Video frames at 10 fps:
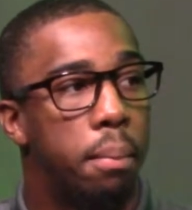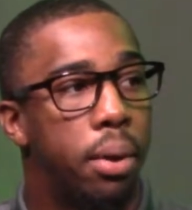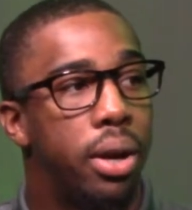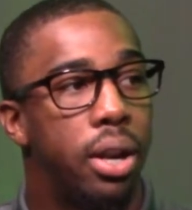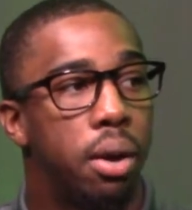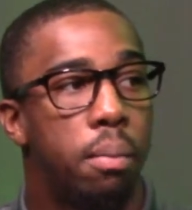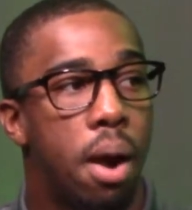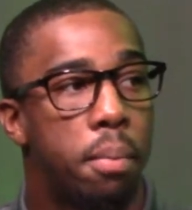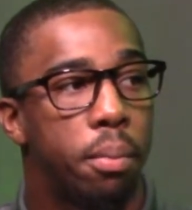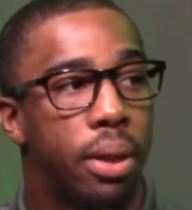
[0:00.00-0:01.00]
put it in a
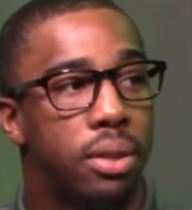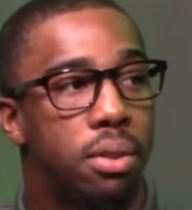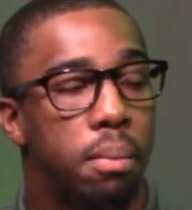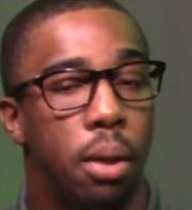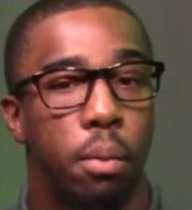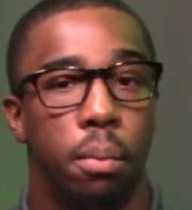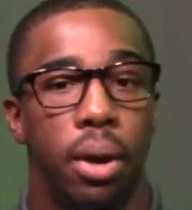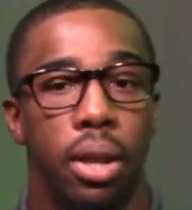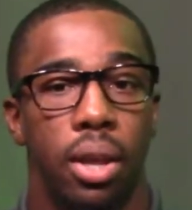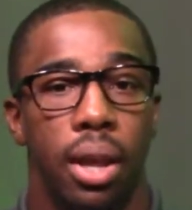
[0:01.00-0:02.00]
proper place to make more
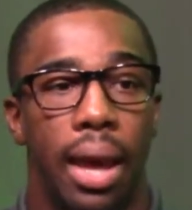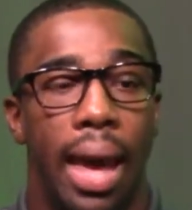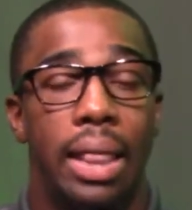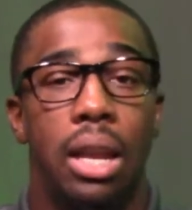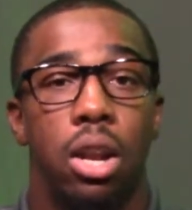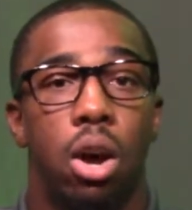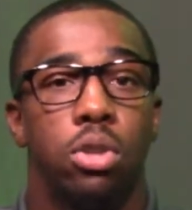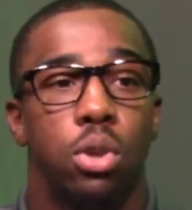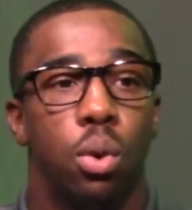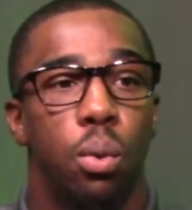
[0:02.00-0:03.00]
money. And then it
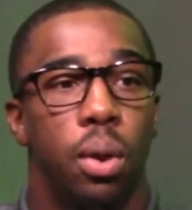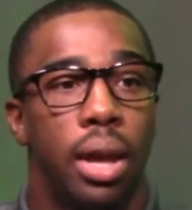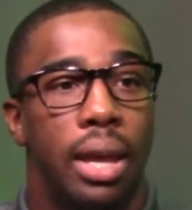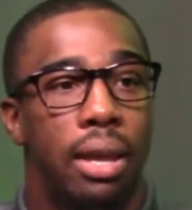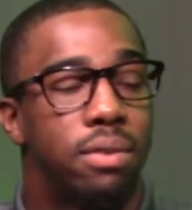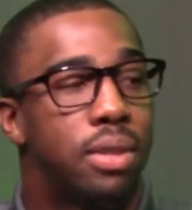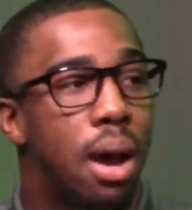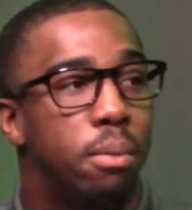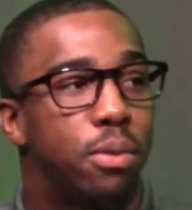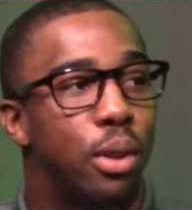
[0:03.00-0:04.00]
also gives
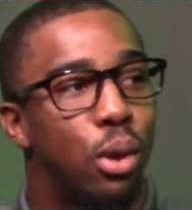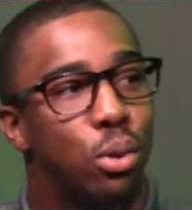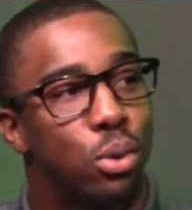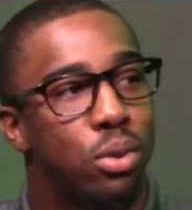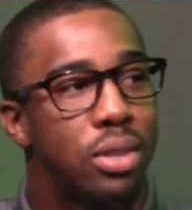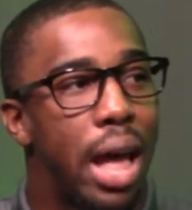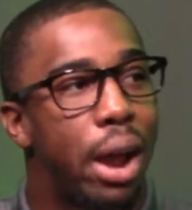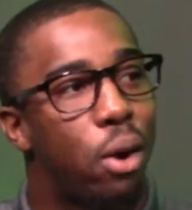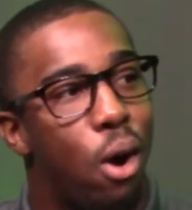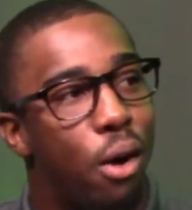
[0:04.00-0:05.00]
times for those
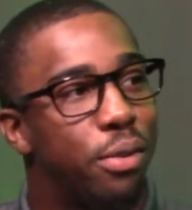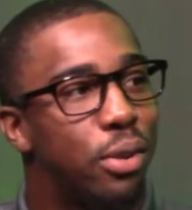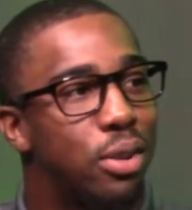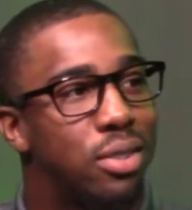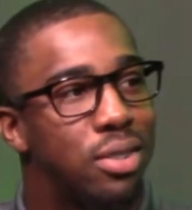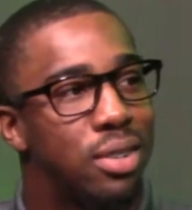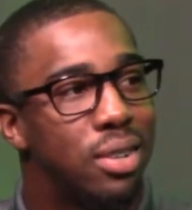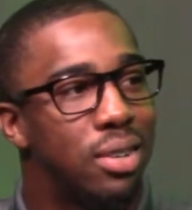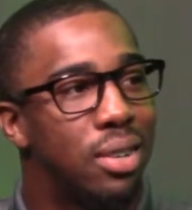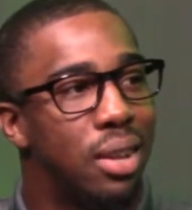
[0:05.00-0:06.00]
slacker offers
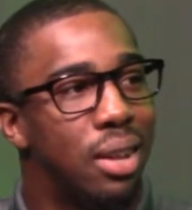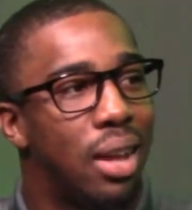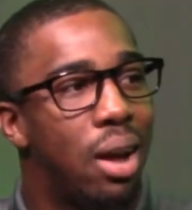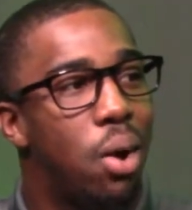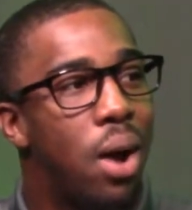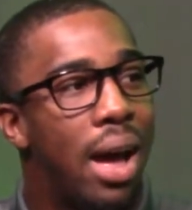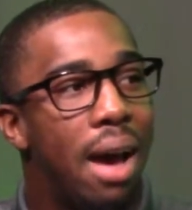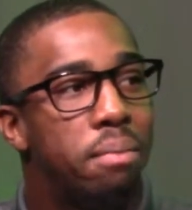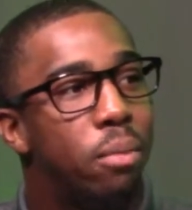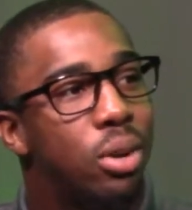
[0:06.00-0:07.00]
to Oh, I
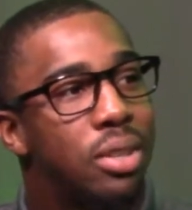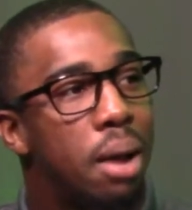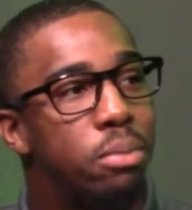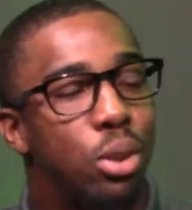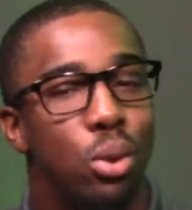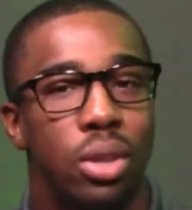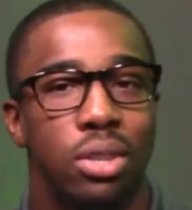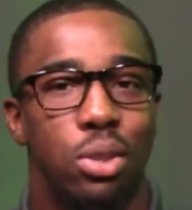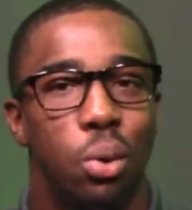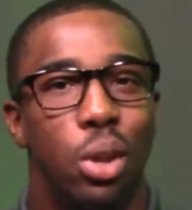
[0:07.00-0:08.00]
have more time to do this.
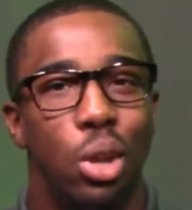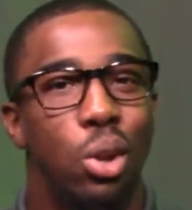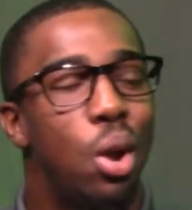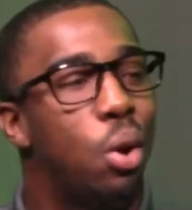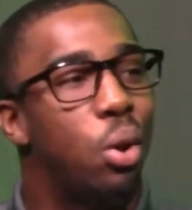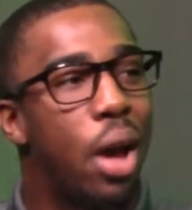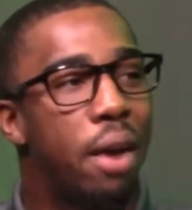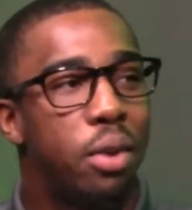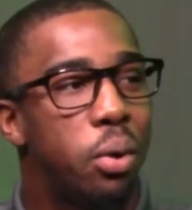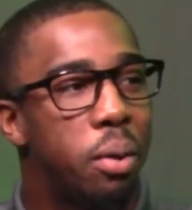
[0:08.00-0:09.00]
So you
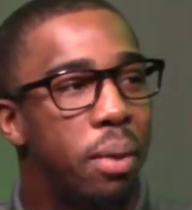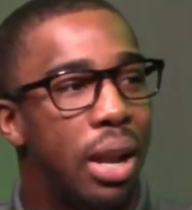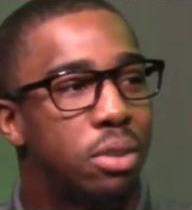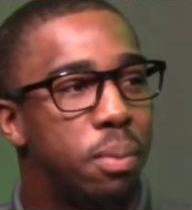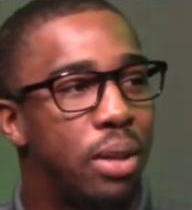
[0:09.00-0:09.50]
ever don't want to be in that space.